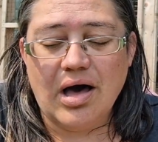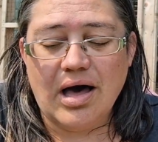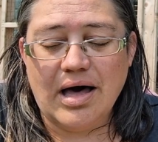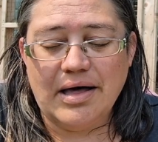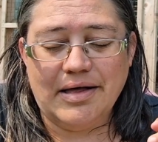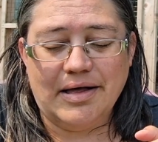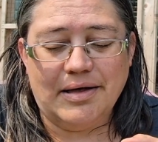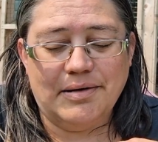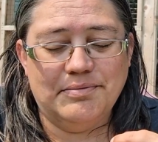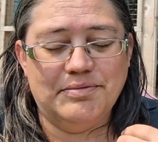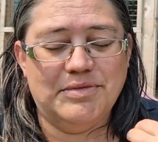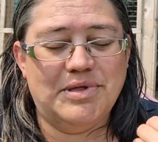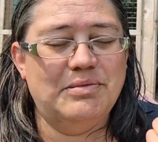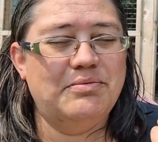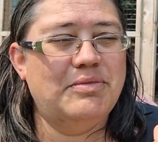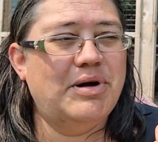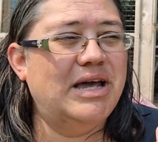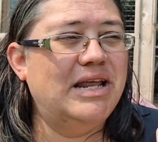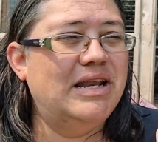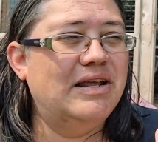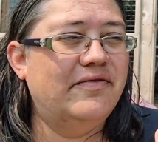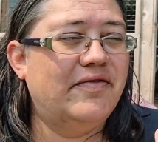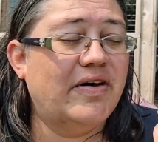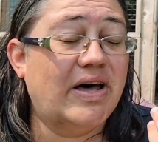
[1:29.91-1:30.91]
They
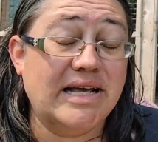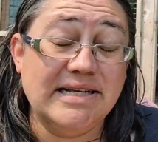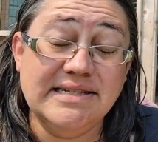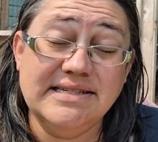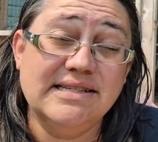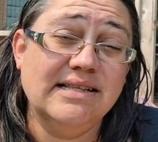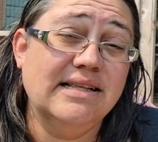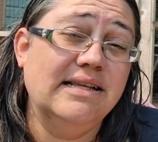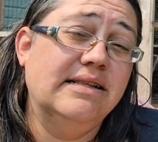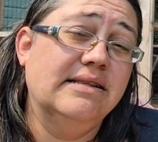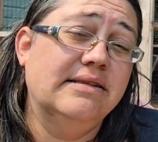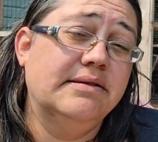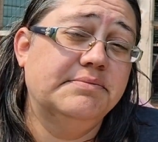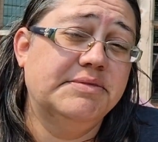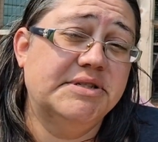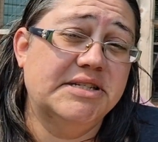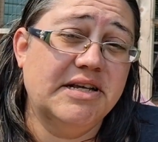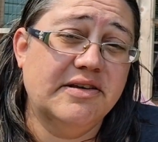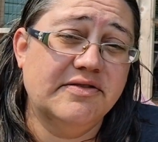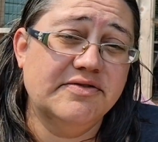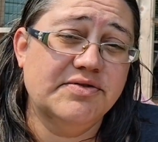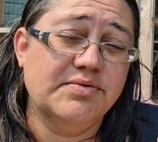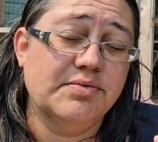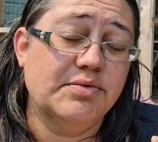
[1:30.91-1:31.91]
might have isolated
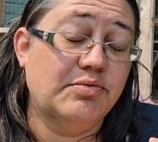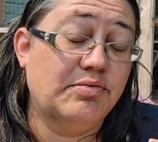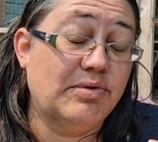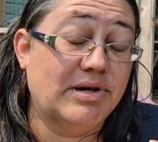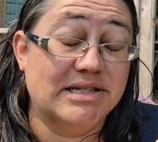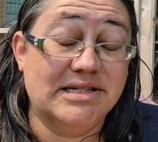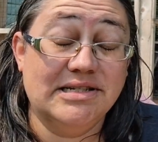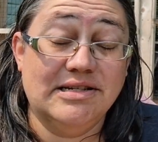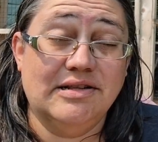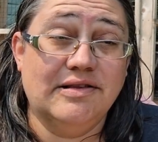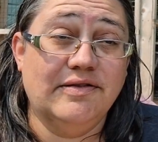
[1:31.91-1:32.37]
themselves from the rest